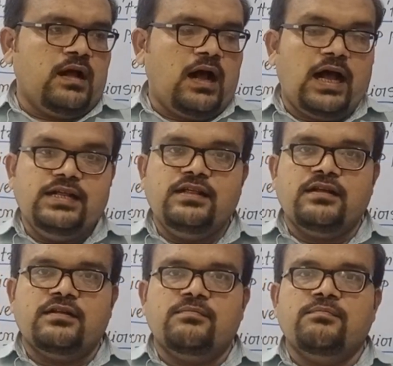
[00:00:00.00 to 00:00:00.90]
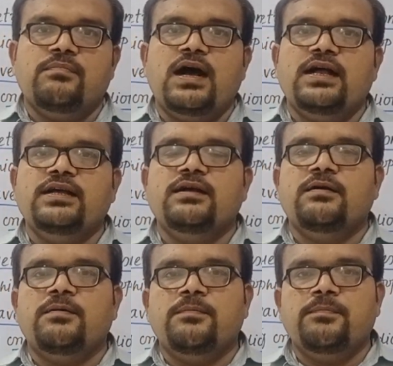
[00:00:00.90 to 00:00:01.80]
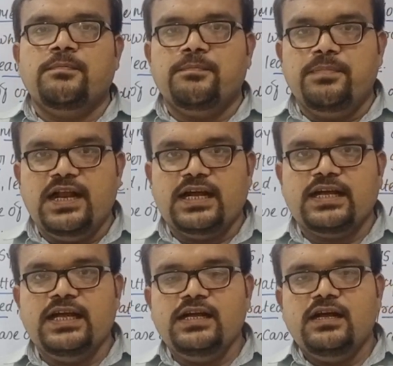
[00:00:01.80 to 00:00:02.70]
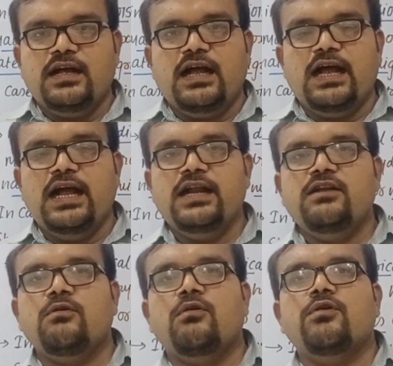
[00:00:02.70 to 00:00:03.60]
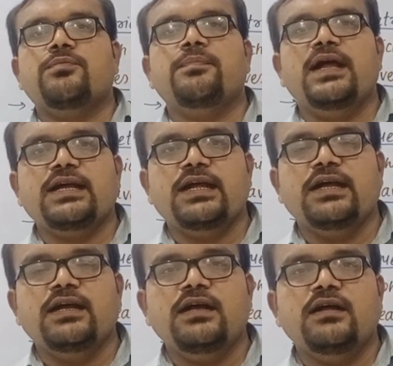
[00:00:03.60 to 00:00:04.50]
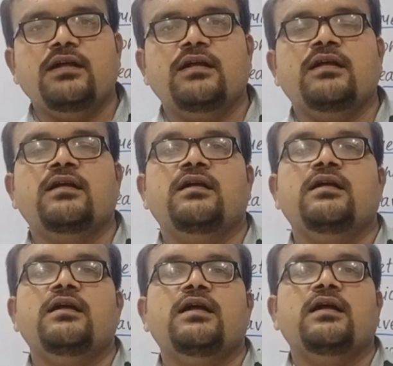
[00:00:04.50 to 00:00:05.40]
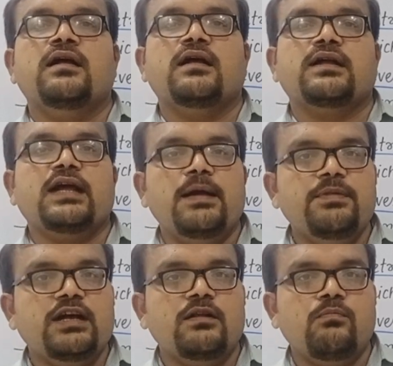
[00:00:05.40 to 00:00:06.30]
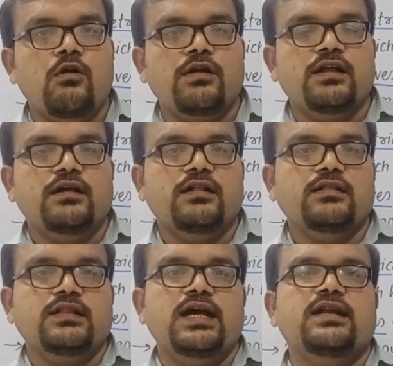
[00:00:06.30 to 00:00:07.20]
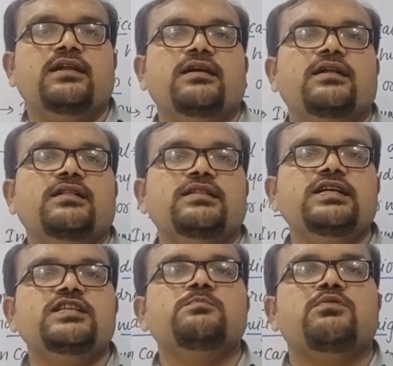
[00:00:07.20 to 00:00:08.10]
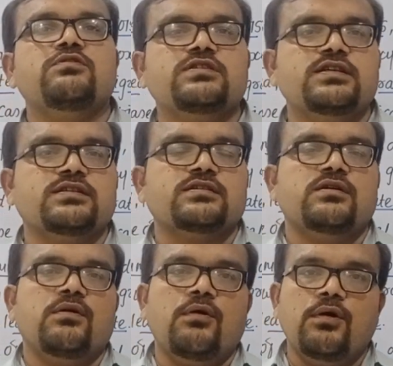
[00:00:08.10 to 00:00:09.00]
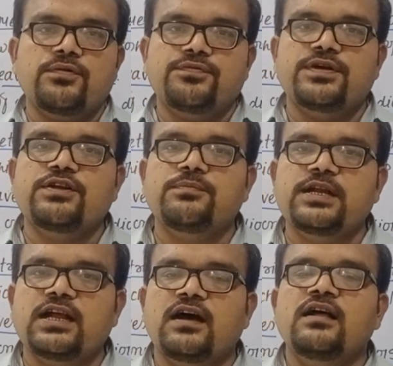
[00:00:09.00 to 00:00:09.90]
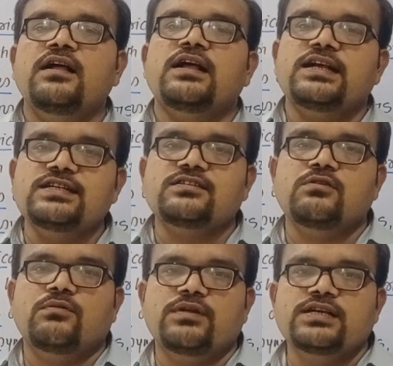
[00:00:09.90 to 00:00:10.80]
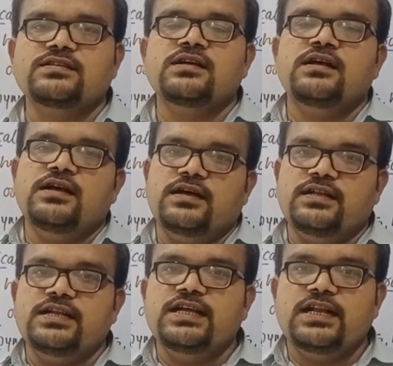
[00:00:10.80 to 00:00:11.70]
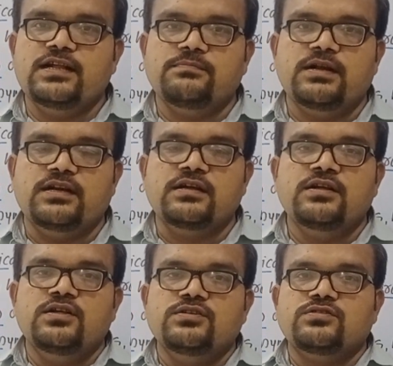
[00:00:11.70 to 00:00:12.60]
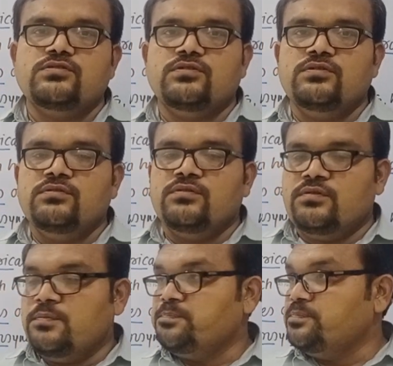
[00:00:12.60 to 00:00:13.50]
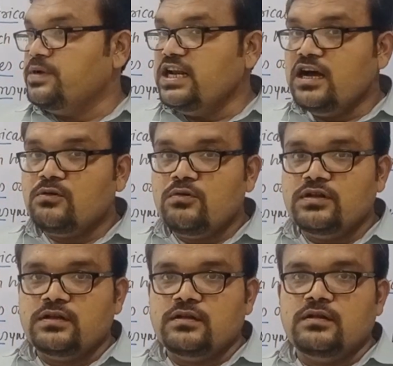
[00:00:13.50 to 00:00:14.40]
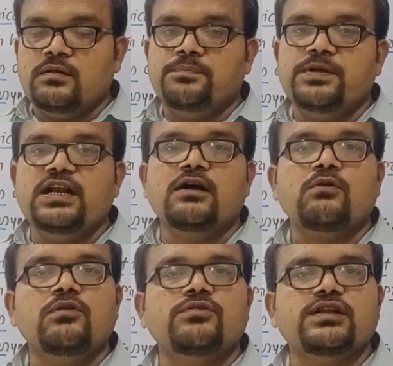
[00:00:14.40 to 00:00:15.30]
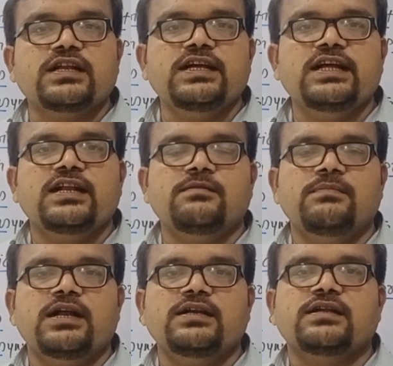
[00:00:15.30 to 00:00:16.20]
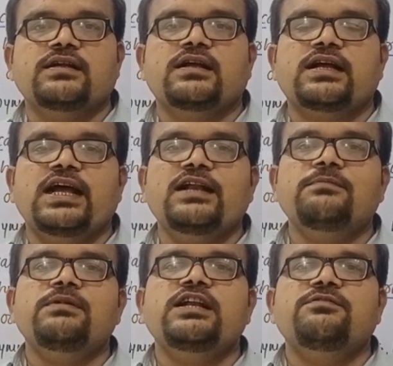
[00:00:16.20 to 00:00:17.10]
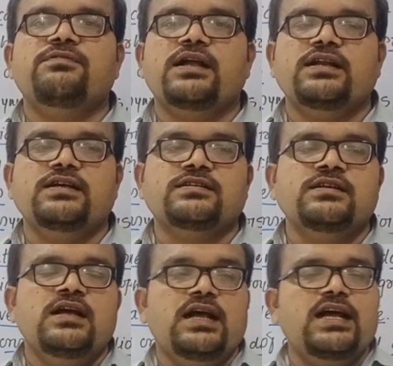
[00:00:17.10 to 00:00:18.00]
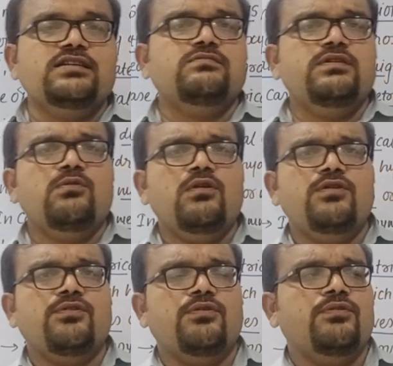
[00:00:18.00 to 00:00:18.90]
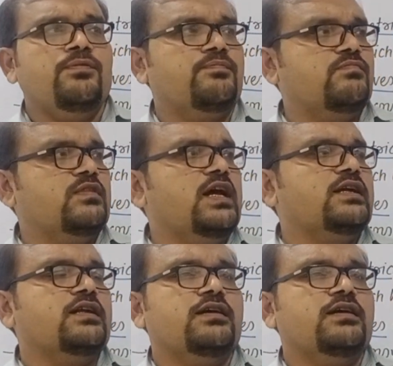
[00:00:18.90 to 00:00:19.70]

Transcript: either by breaking and or making chemical bond, then this process or phenomena is known as rearrangement. So Pinacol-pinacolone rearrangement can be defined as we all know that